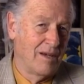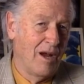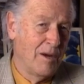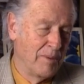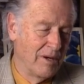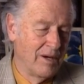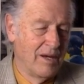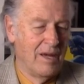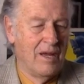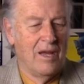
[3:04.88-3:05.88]
harbor.
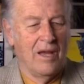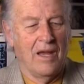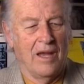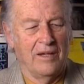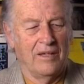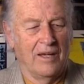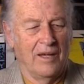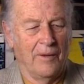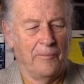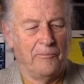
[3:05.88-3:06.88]
And
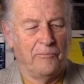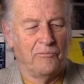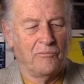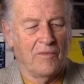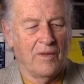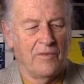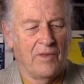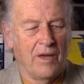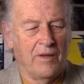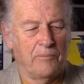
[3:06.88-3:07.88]

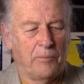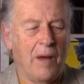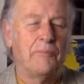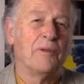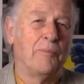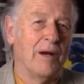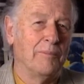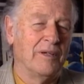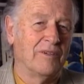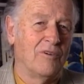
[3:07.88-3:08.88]
the prop
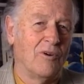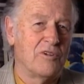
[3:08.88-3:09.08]
department, of course,